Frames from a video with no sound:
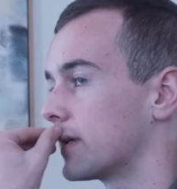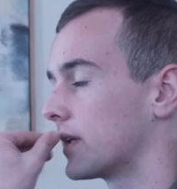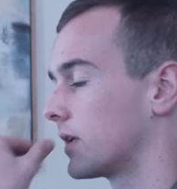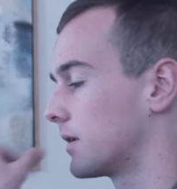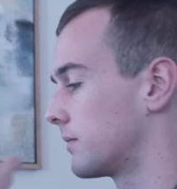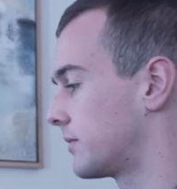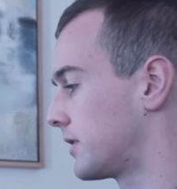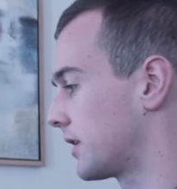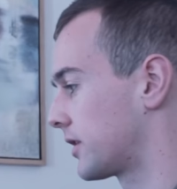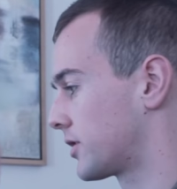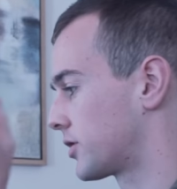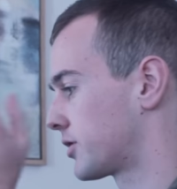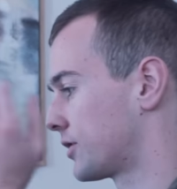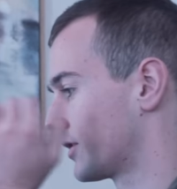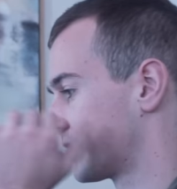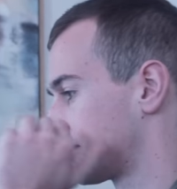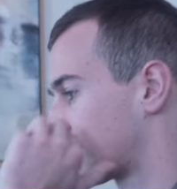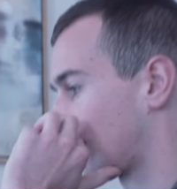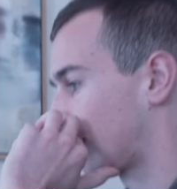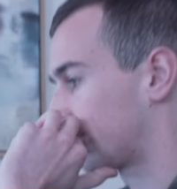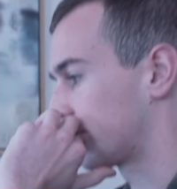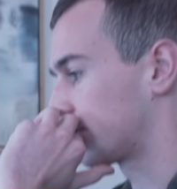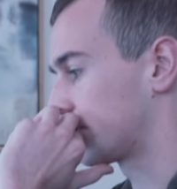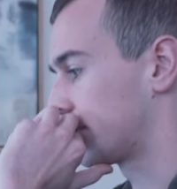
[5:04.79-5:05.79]
gonna ditch this
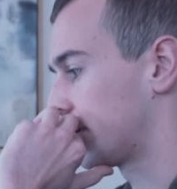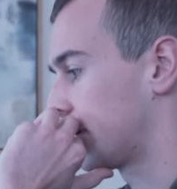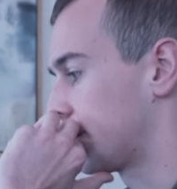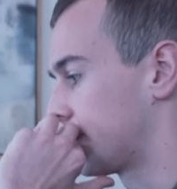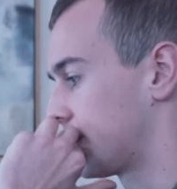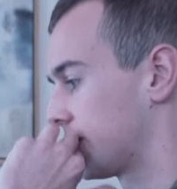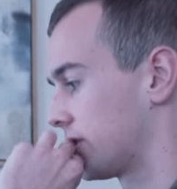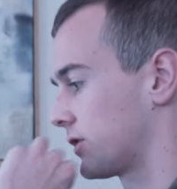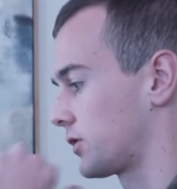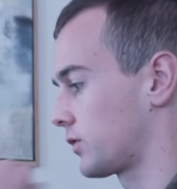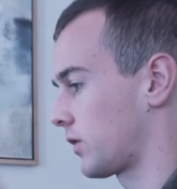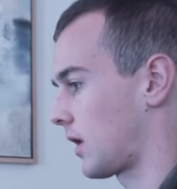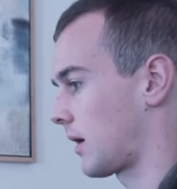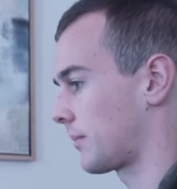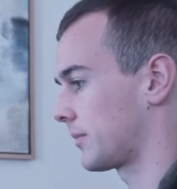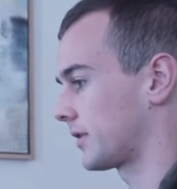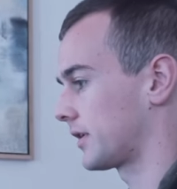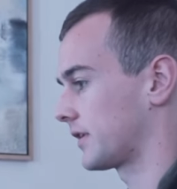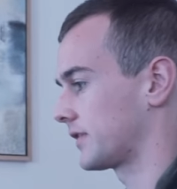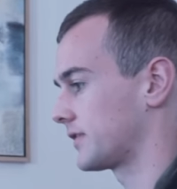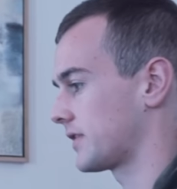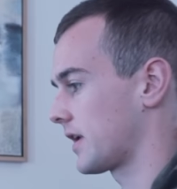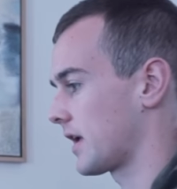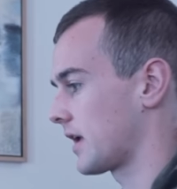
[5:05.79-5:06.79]
conversation. So I'm
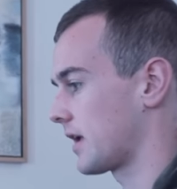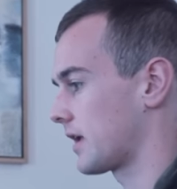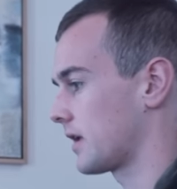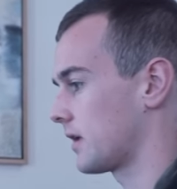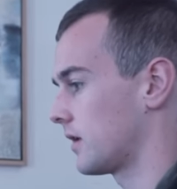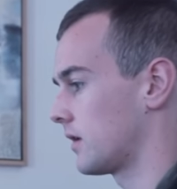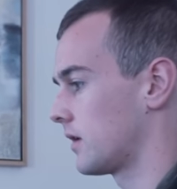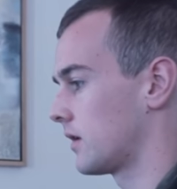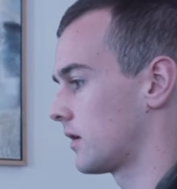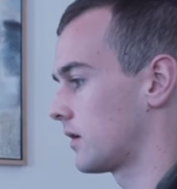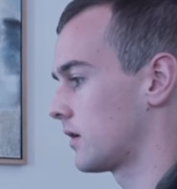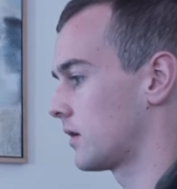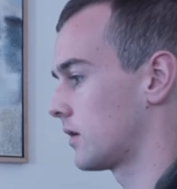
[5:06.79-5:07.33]
gonna say,